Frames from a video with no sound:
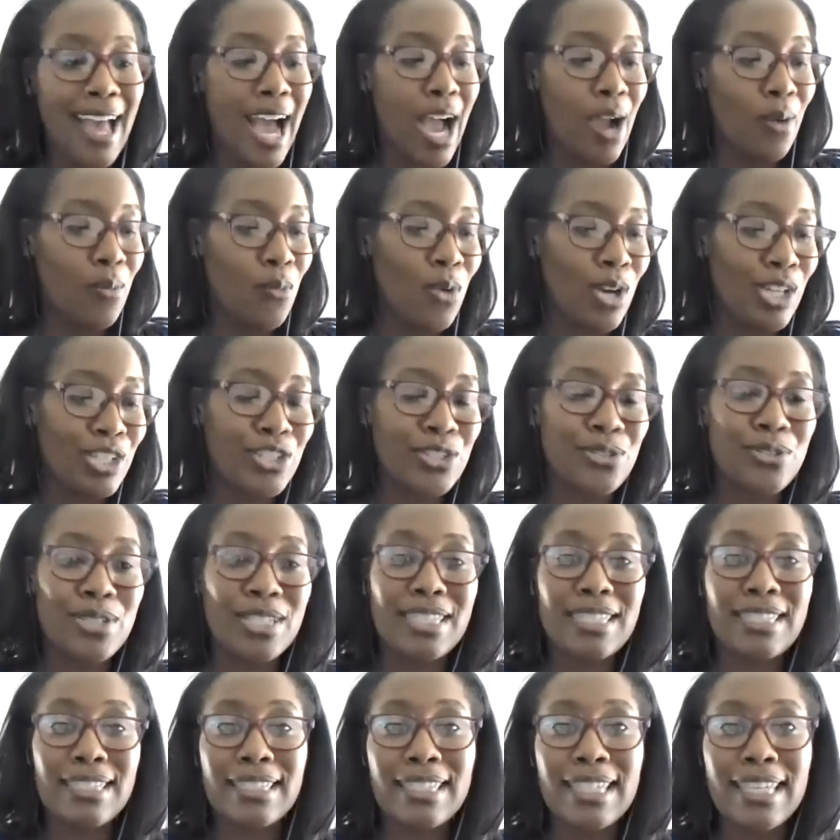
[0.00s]
I want you to
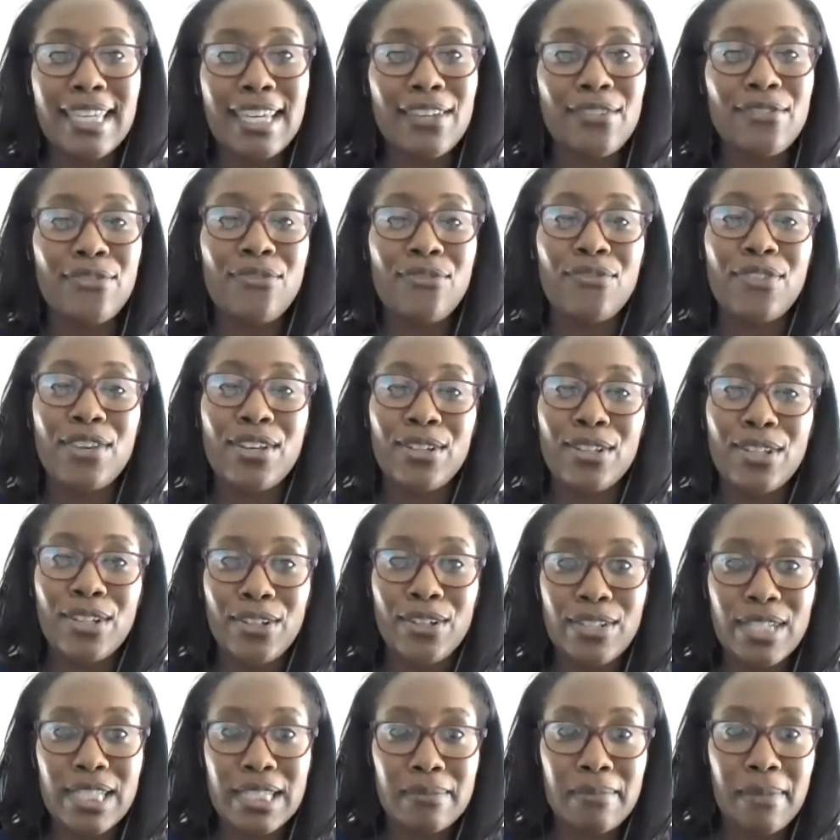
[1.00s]
see and feel
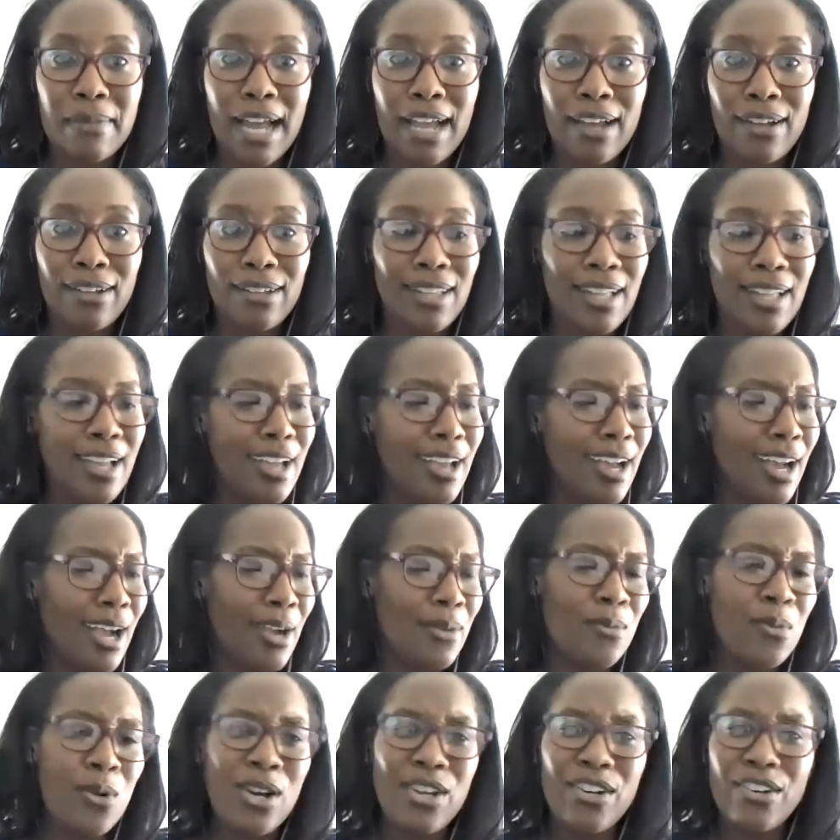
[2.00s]
her smile.
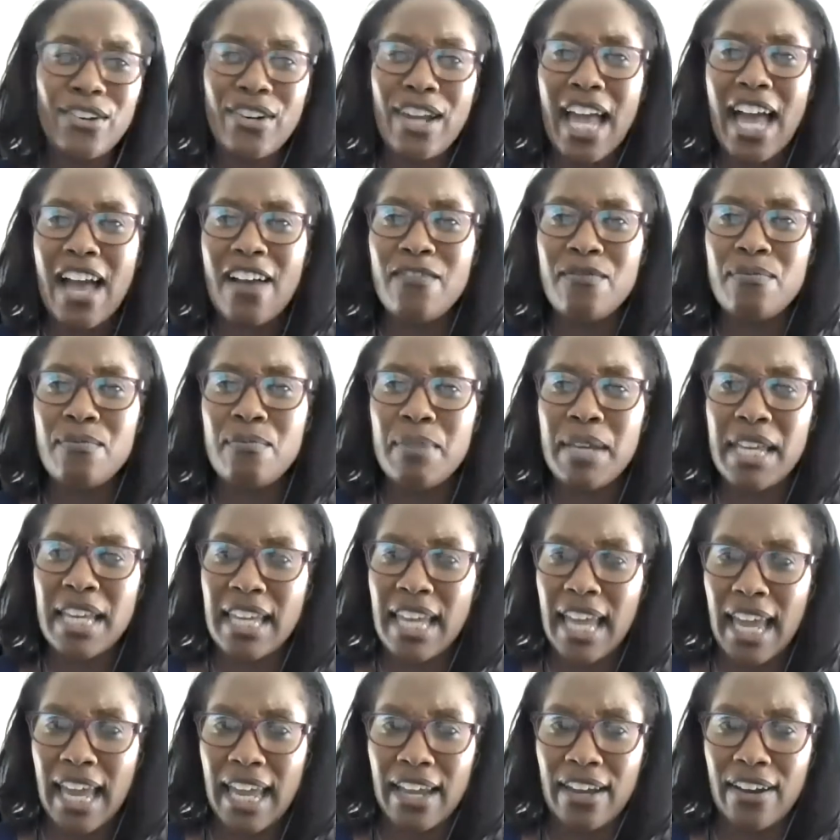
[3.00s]
I want her to have
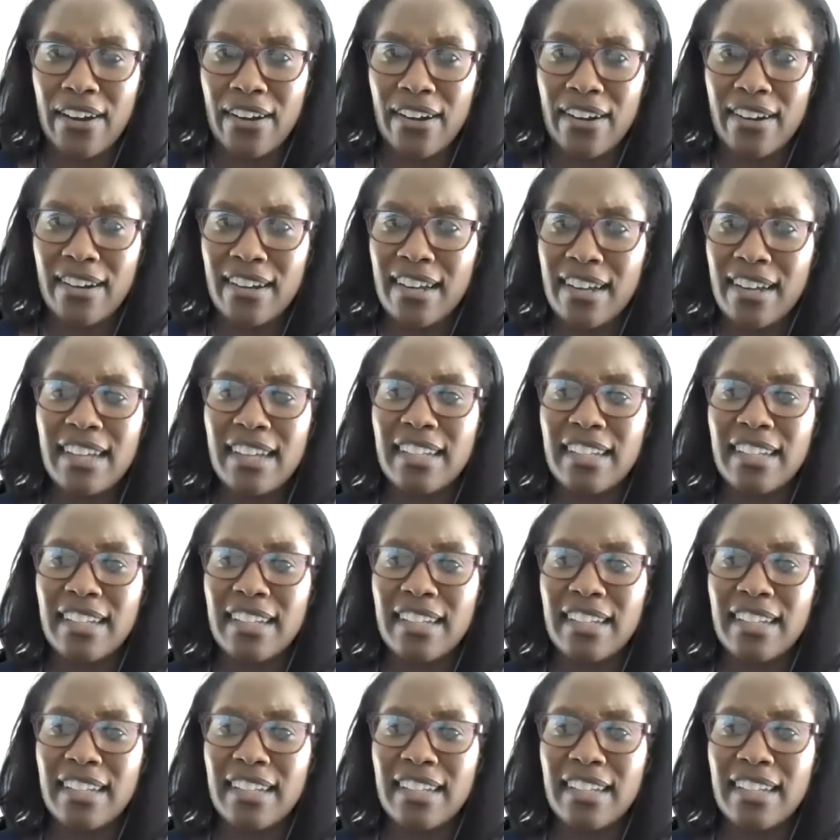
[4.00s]
big hair.